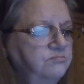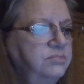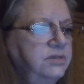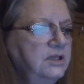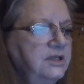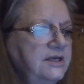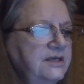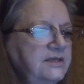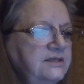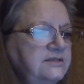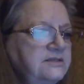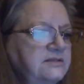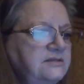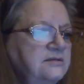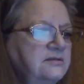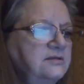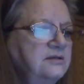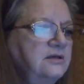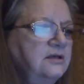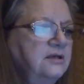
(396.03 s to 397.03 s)

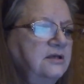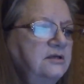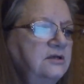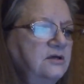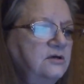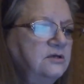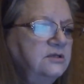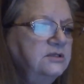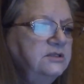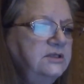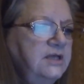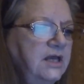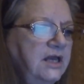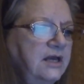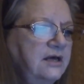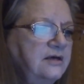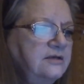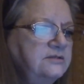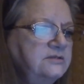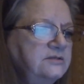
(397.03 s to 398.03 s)
blessed, unhaunted
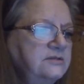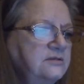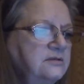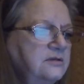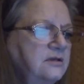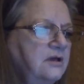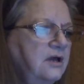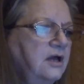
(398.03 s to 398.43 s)
house.